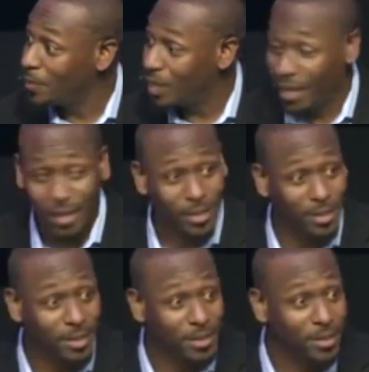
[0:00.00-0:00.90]
Okay.
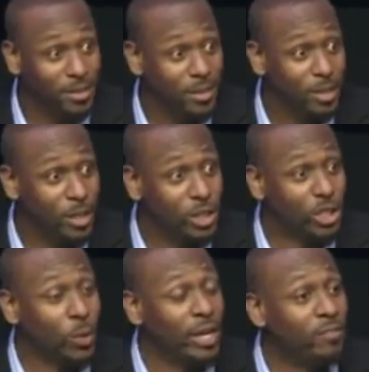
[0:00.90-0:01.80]

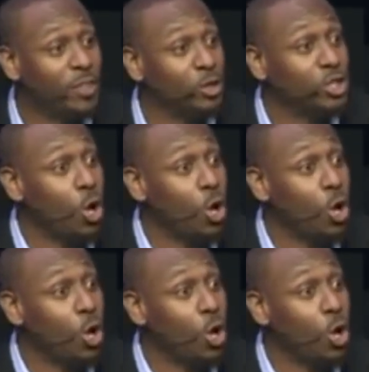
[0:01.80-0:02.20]
So if there's a